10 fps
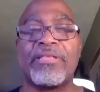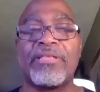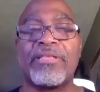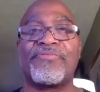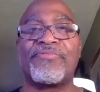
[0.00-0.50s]
very
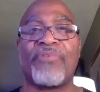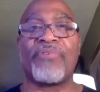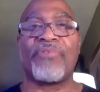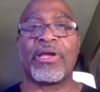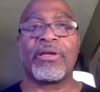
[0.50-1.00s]

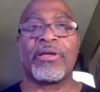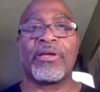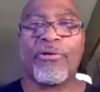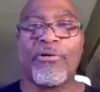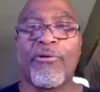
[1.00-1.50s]

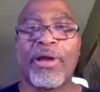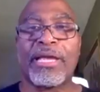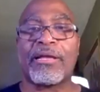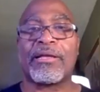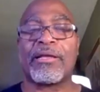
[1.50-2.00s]
great
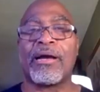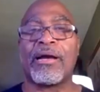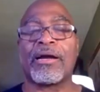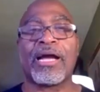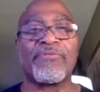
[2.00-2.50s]

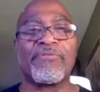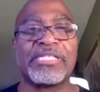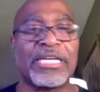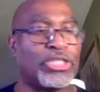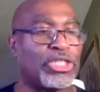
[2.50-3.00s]

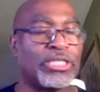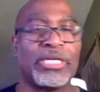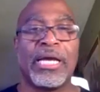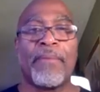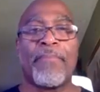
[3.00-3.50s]
conversation
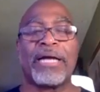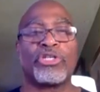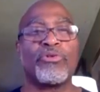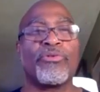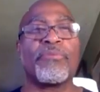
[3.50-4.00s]
by
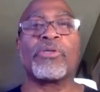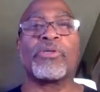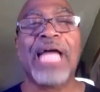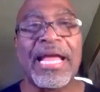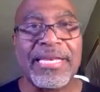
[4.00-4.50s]
two of the most
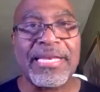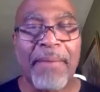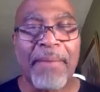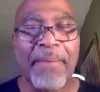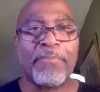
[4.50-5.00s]

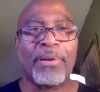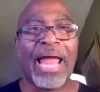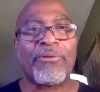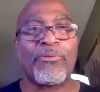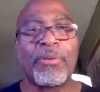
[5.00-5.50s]
dynamic
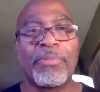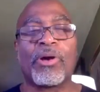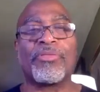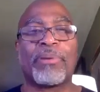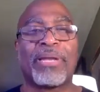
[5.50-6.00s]
Black women
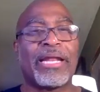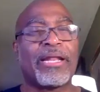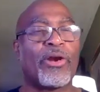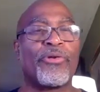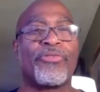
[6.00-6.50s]
on the planet
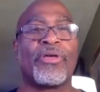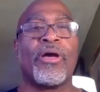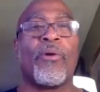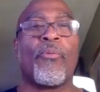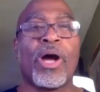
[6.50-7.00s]
Earth.
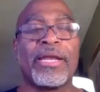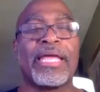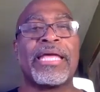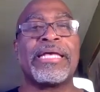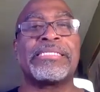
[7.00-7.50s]
One
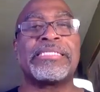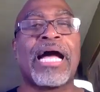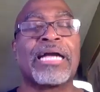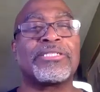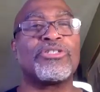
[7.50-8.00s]
is
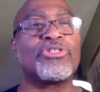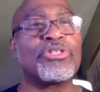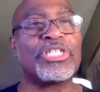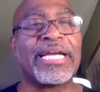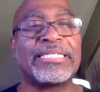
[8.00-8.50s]
Dr.
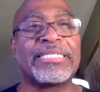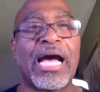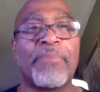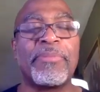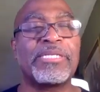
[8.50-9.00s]
Georgeanne
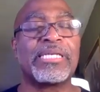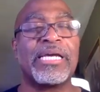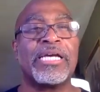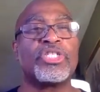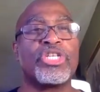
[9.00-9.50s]
Thomas.
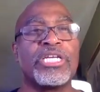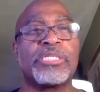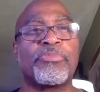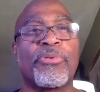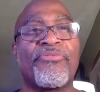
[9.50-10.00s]
She is
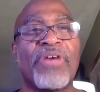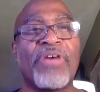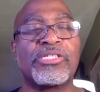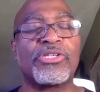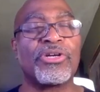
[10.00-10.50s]

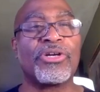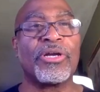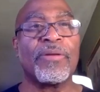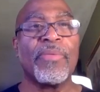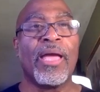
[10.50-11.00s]
professor
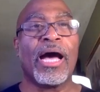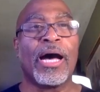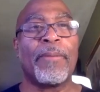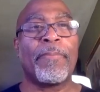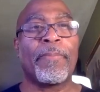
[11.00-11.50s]

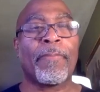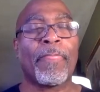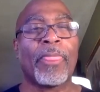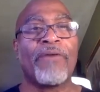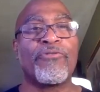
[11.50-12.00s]
um,
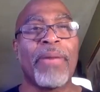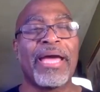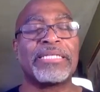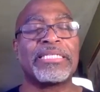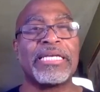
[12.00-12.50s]
of
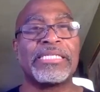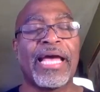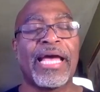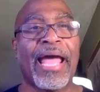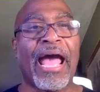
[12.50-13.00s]
humanities at